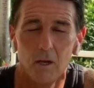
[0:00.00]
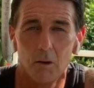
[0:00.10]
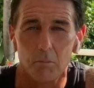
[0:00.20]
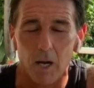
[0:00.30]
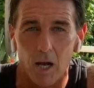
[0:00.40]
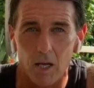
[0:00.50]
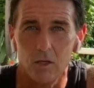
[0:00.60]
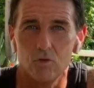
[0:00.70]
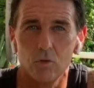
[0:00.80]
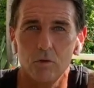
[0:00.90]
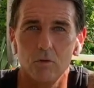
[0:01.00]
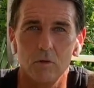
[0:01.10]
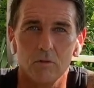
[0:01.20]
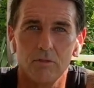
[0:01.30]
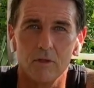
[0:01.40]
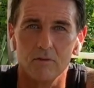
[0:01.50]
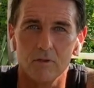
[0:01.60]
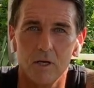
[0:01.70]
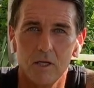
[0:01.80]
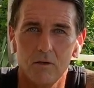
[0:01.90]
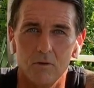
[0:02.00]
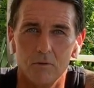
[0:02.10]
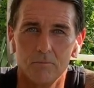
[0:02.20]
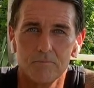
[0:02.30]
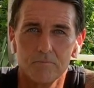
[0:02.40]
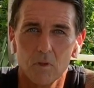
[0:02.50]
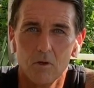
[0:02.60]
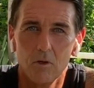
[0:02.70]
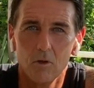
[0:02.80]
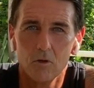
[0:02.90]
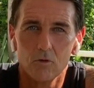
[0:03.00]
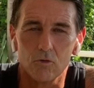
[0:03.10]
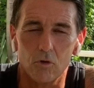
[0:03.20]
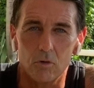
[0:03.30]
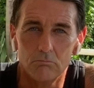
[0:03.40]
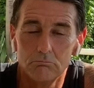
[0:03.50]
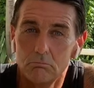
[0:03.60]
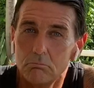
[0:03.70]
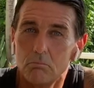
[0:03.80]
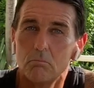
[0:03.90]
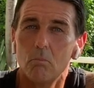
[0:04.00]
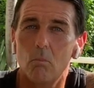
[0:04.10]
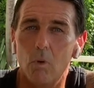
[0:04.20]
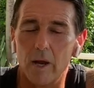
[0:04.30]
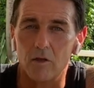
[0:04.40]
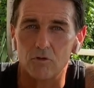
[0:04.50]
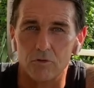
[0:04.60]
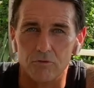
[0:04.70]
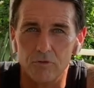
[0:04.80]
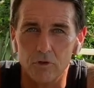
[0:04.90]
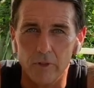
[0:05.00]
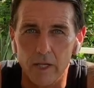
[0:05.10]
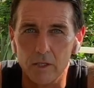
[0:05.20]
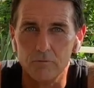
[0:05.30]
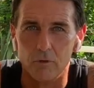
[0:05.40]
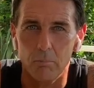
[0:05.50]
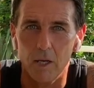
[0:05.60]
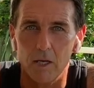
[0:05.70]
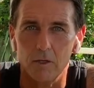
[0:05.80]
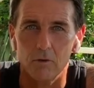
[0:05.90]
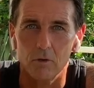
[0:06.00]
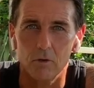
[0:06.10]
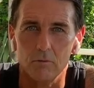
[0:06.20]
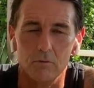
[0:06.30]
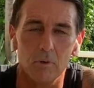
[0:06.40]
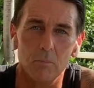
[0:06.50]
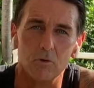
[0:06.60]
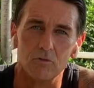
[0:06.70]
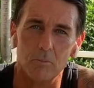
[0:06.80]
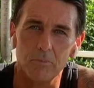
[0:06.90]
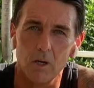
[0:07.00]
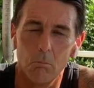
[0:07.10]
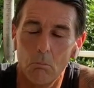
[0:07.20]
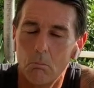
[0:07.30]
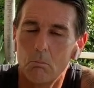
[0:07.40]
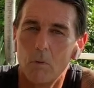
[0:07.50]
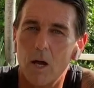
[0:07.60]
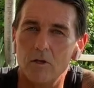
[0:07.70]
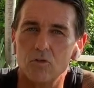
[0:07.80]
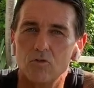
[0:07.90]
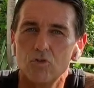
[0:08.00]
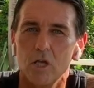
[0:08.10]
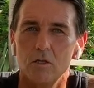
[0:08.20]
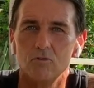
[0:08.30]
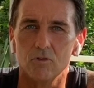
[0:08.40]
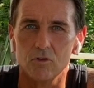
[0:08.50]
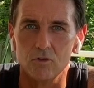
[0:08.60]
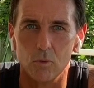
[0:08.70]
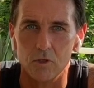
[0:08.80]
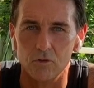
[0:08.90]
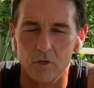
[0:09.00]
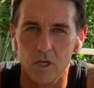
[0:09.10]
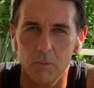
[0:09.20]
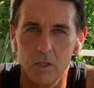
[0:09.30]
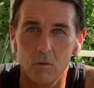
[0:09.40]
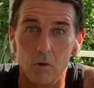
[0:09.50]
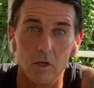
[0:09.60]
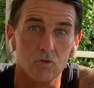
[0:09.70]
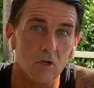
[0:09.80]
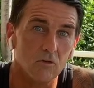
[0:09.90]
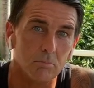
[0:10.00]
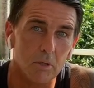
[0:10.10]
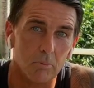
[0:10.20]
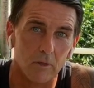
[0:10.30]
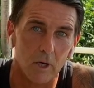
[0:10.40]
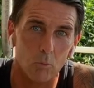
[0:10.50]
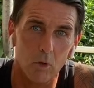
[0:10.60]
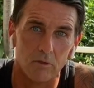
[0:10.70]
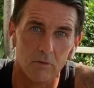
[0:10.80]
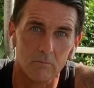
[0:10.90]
But I enjoy doing the things that I do. So when I start to feel negative or bad or hurt about something, I just change the situation that I'm in, or I change the people that I'm with.